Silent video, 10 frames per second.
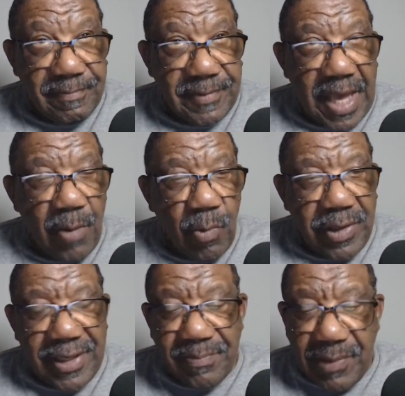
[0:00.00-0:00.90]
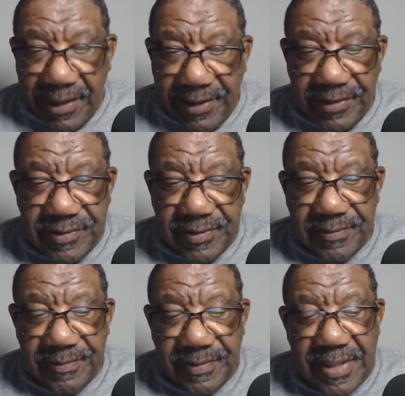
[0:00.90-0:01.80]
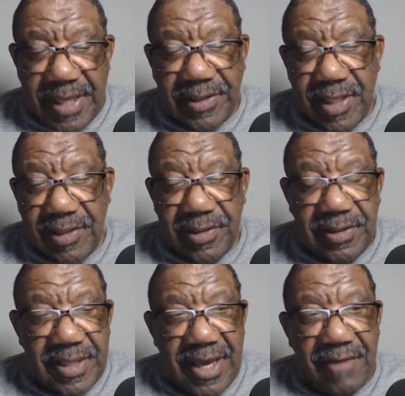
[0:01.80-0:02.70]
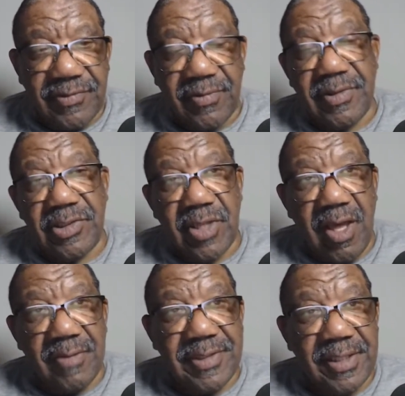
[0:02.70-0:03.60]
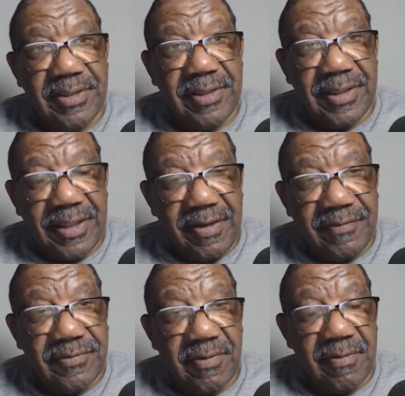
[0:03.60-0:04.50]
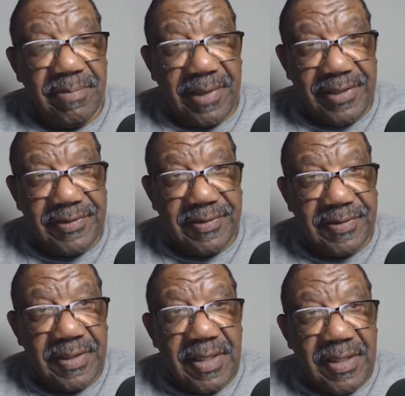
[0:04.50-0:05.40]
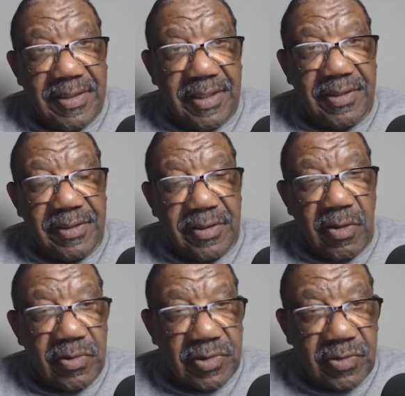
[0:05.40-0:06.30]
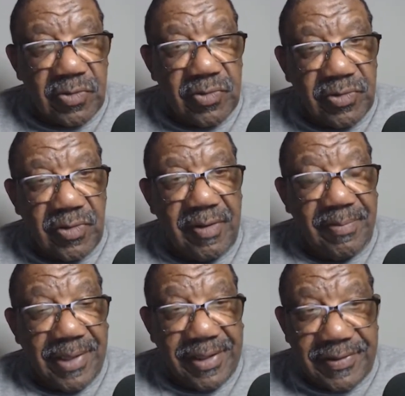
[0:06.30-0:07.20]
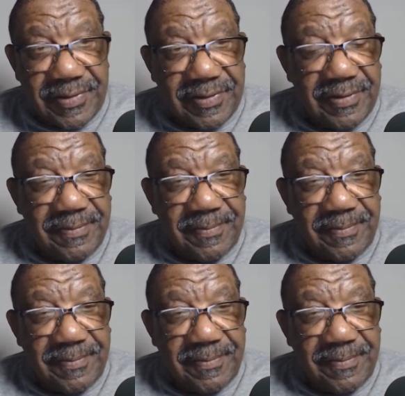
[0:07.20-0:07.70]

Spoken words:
that were in place, that they couldn't have certain jobs, they couldn't live certain places, they couldn't go to school certain places.